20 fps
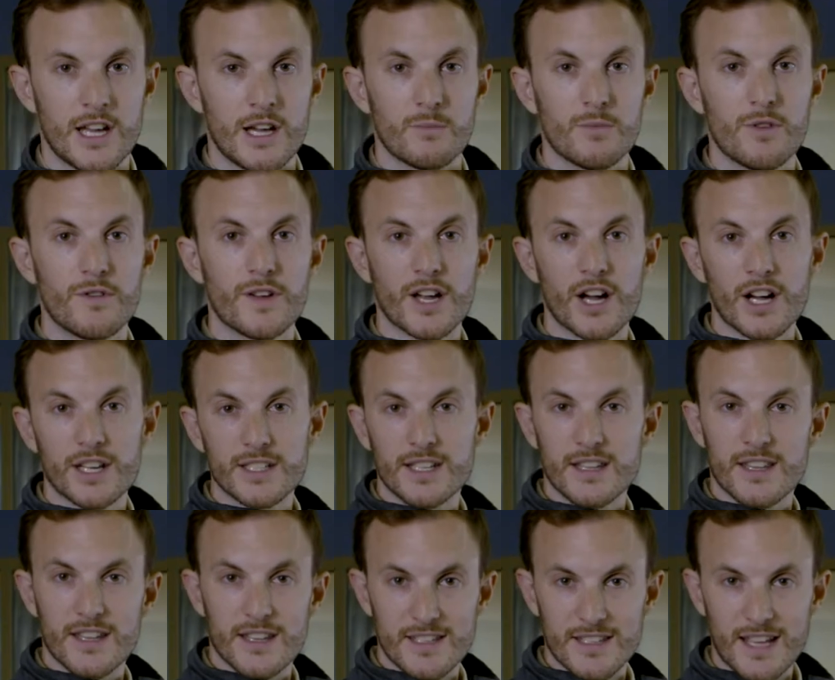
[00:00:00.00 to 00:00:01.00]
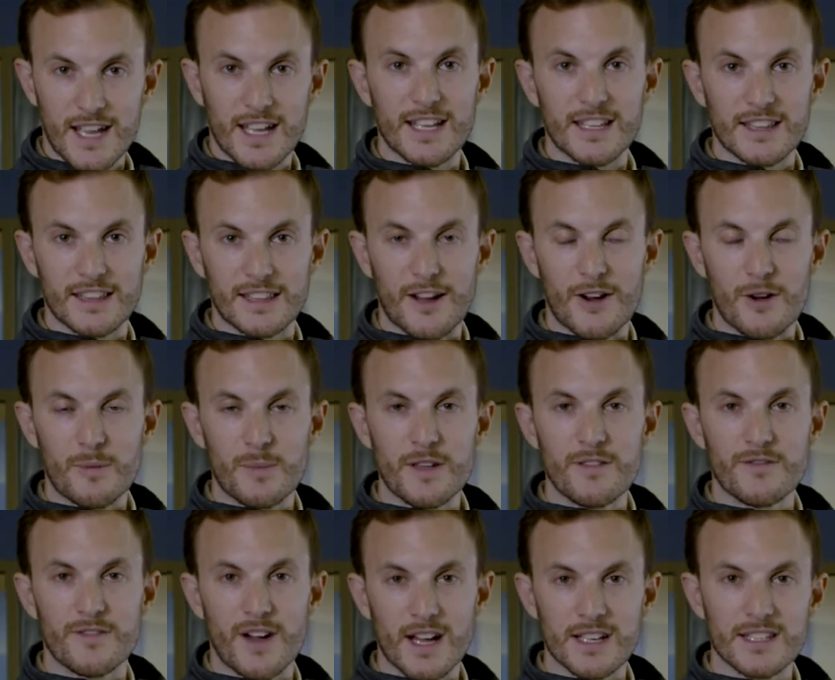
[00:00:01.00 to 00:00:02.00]
Moving on to the second therapy,
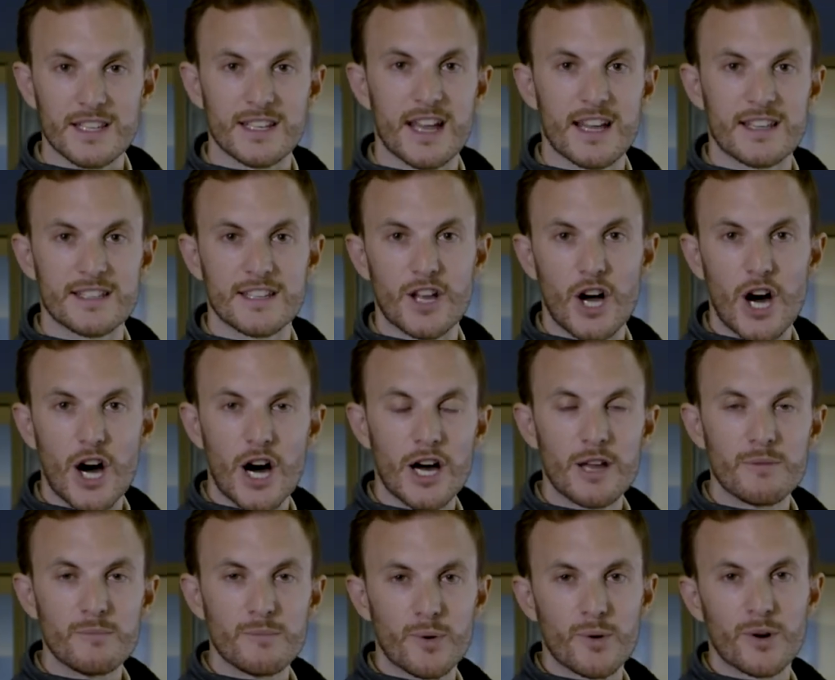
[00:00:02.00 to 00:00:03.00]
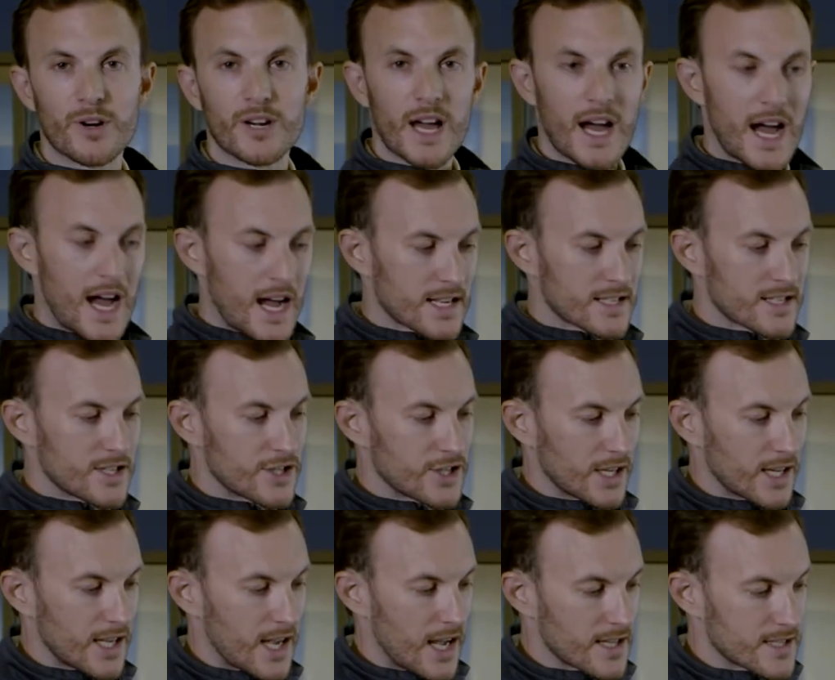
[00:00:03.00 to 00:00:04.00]
VOCSN has an onboard
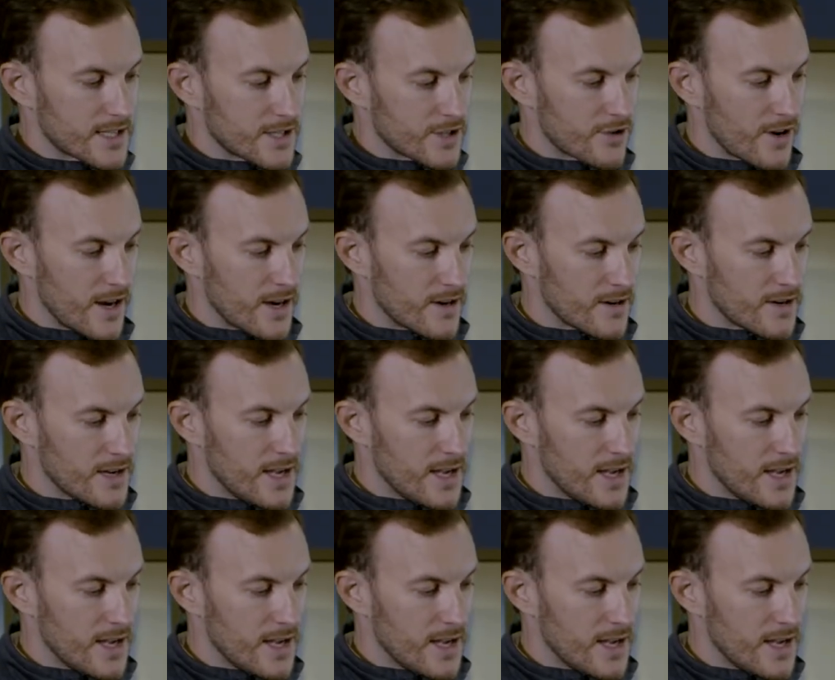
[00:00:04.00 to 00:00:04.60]
oxygen concentrator.